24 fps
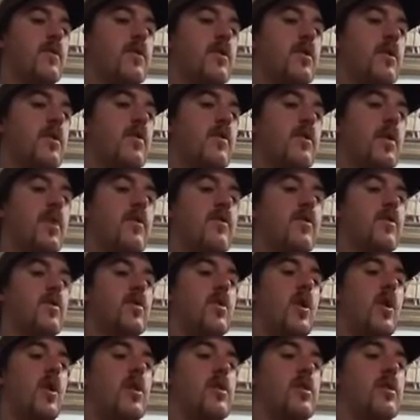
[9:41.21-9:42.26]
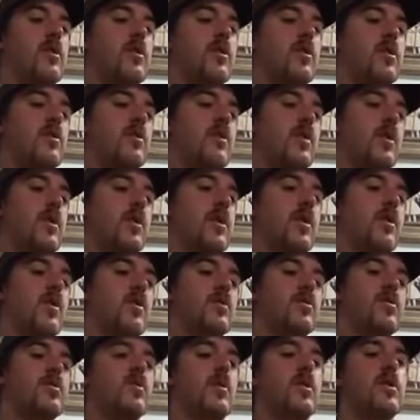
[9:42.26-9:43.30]
don't have it knotted right now,
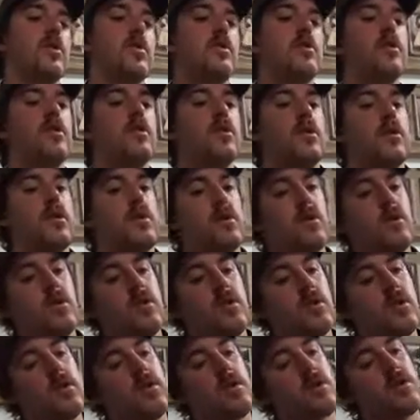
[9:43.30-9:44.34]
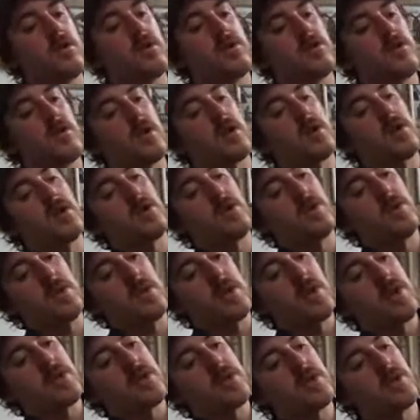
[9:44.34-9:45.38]
so I can do
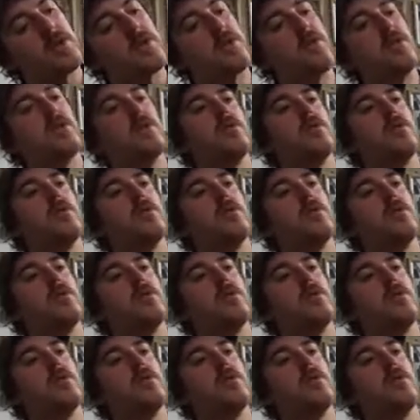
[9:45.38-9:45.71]
this,